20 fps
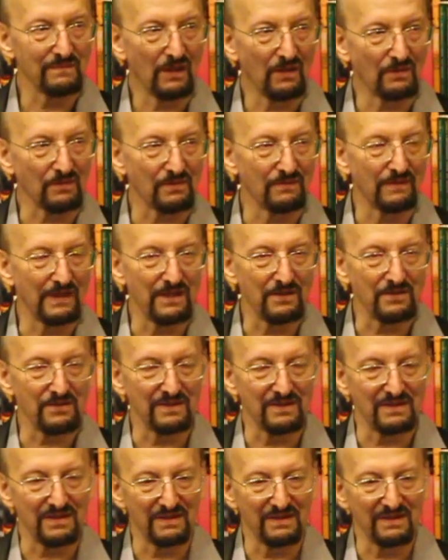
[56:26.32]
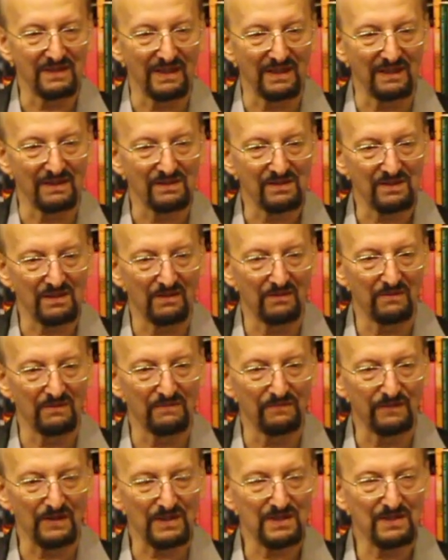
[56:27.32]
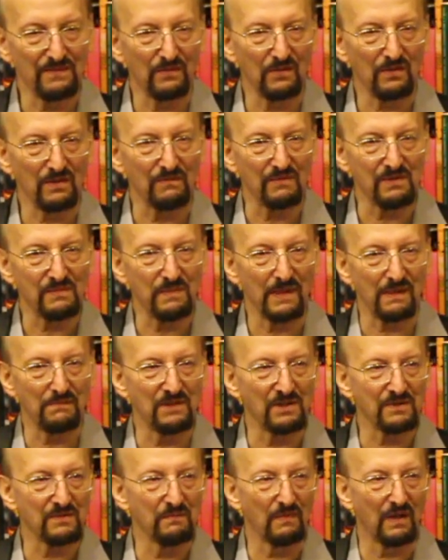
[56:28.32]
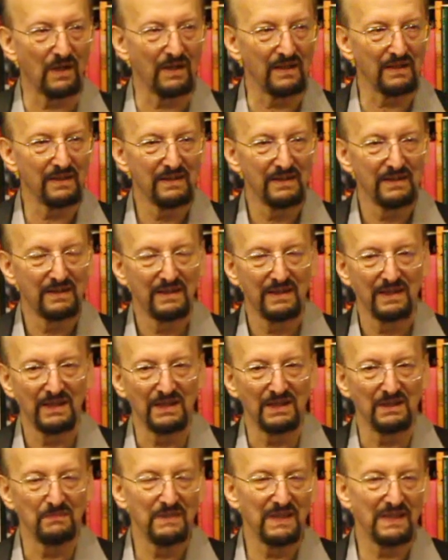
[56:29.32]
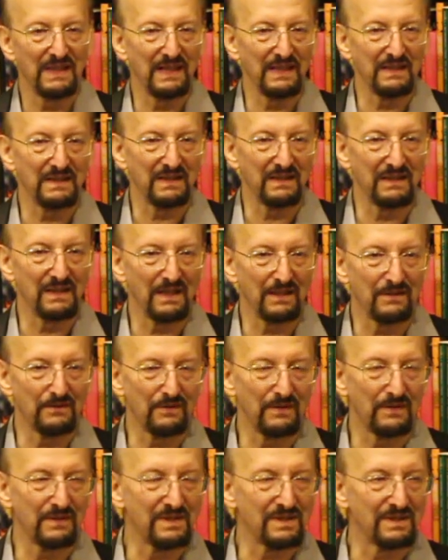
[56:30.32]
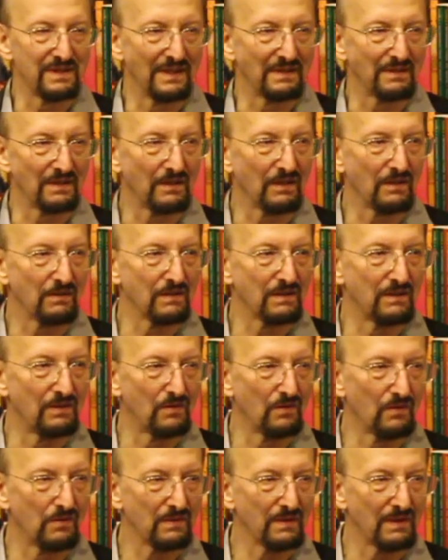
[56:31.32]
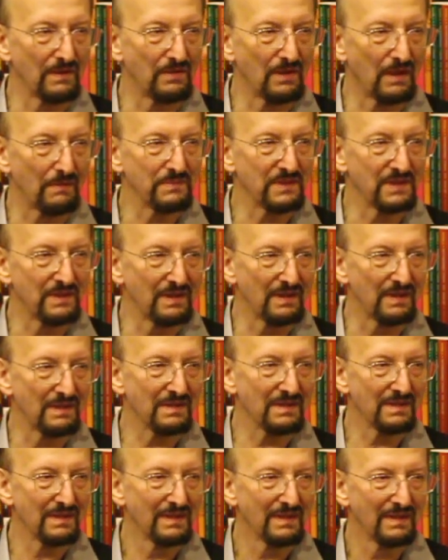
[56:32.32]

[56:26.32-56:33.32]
alterations and things. So first of all, it was published by in the mid-1800s. Then the Golden Dawn adopted it.